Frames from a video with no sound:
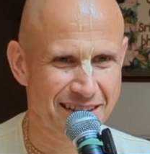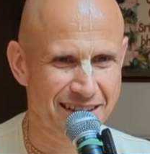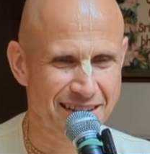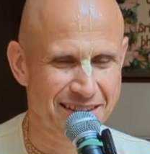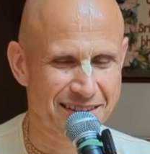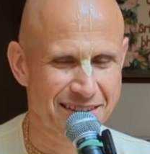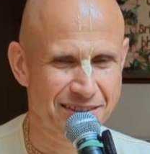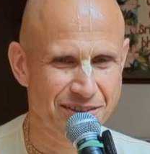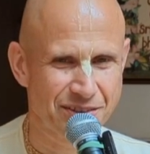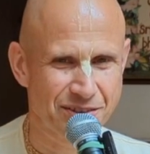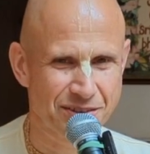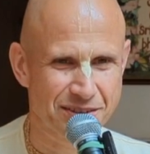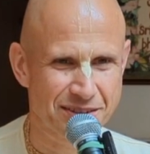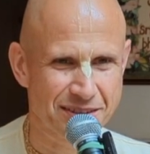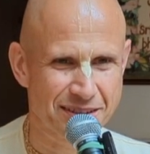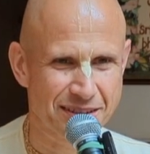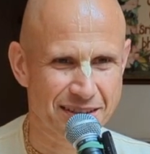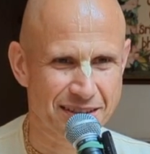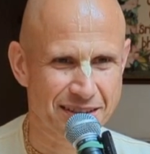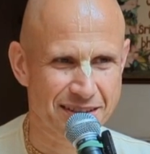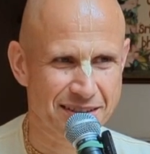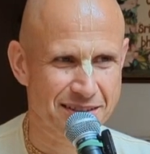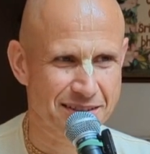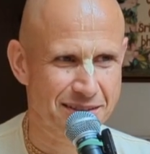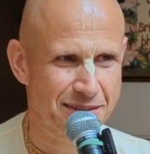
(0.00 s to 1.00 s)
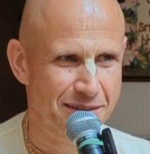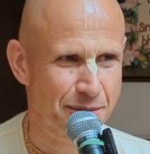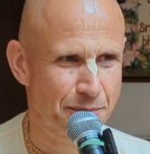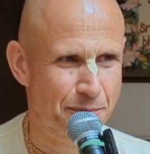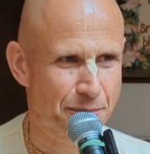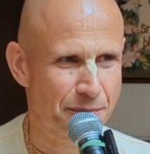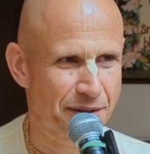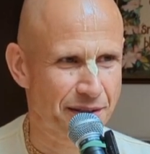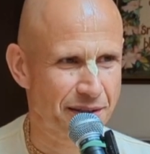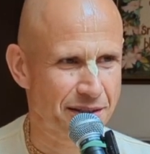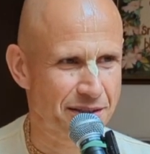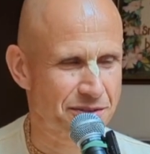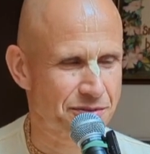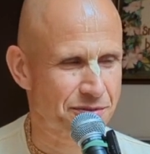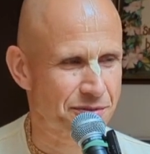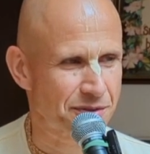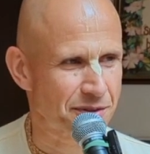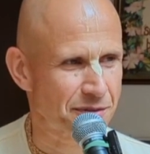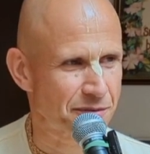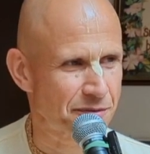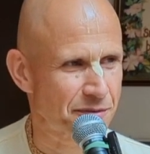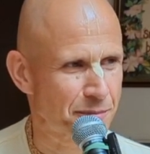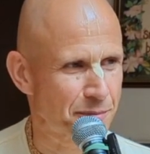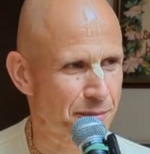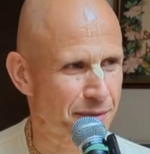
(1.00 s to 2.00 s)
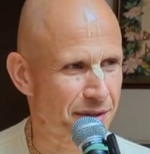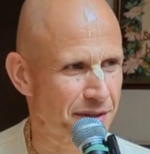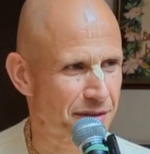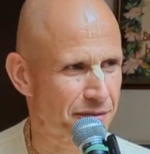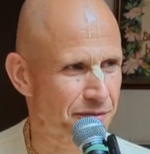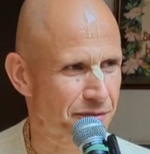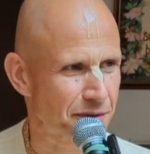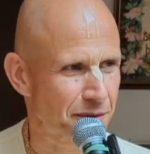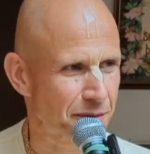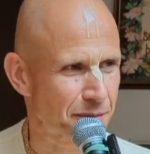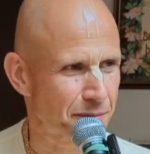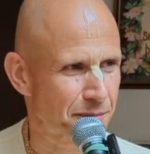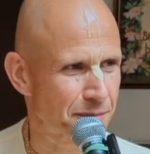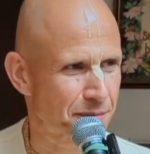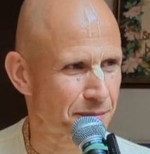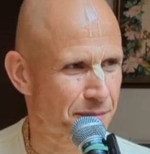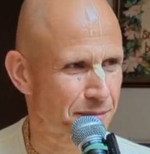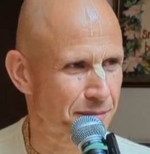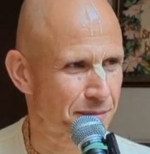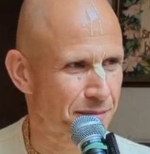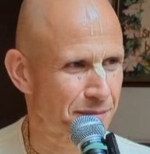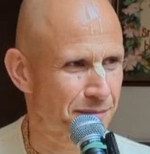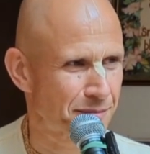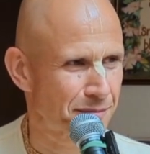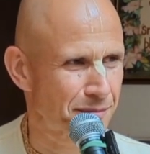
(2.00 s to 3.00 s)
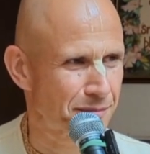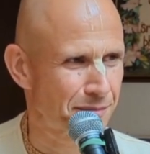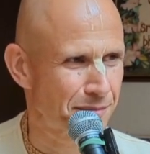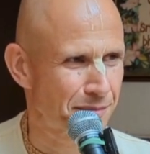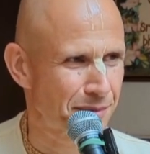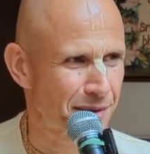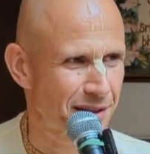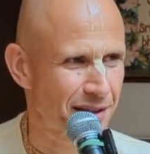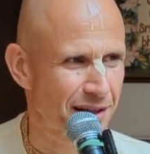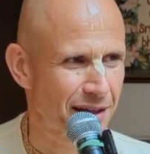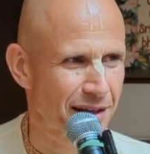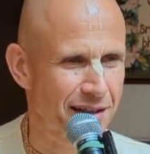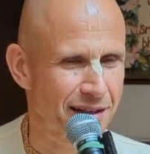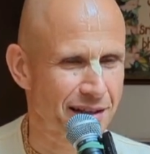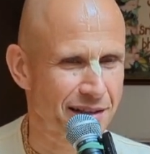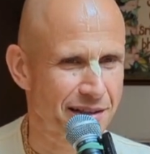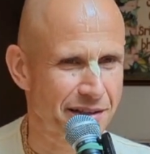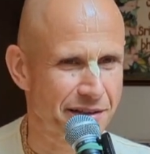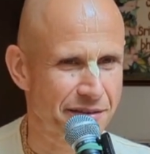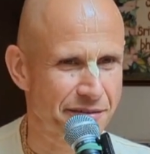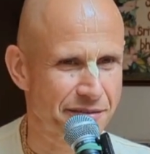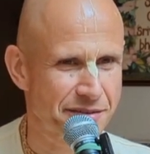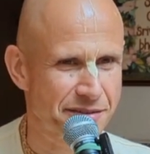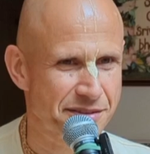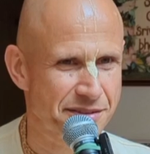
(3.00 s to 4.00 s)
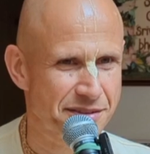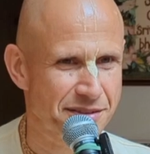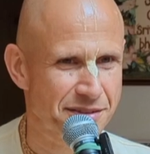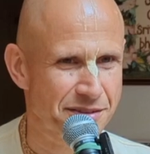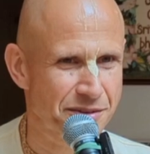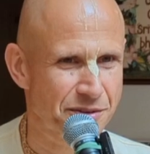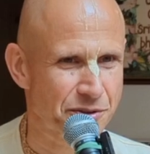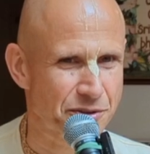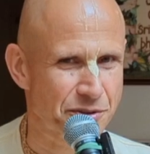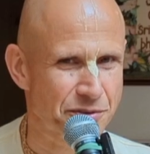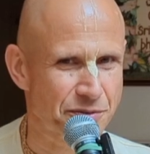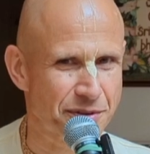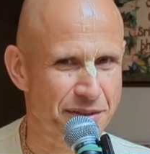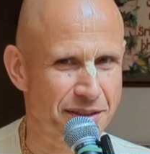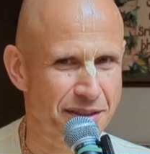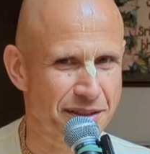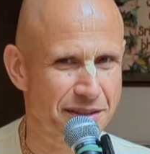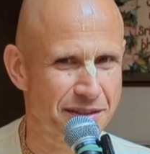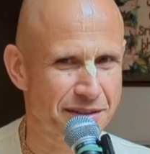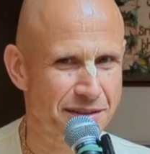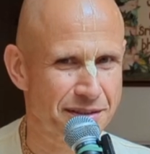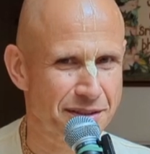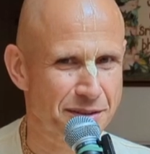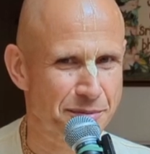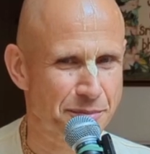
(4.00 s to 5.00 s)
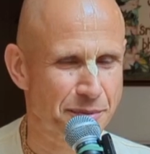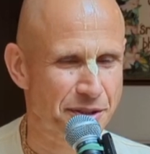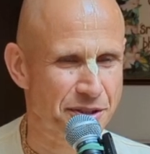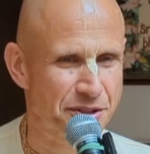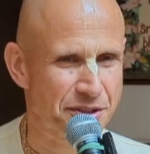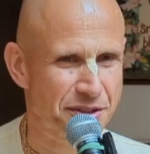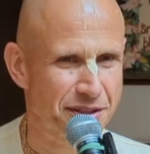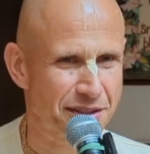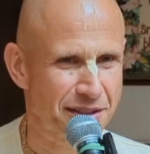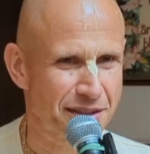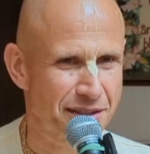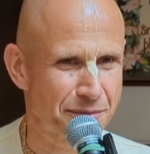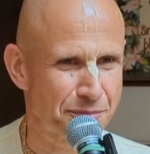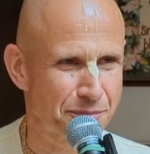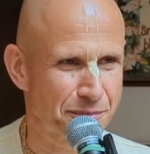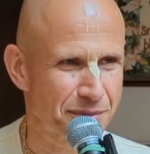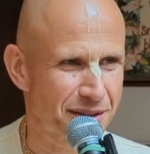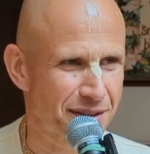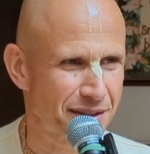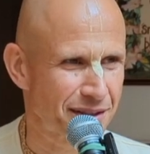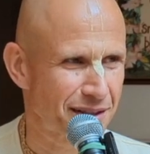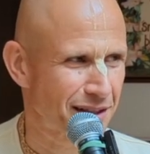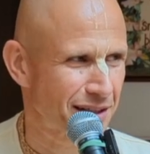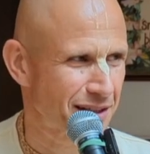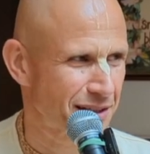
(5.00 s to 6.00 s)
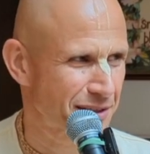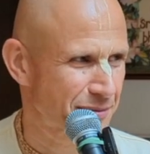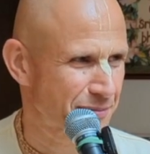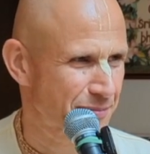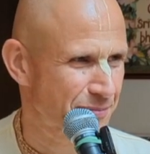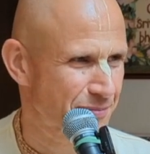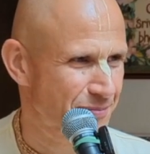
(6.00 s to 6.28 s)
those days the plates were made from banana leaves, usually, especially in Bengal.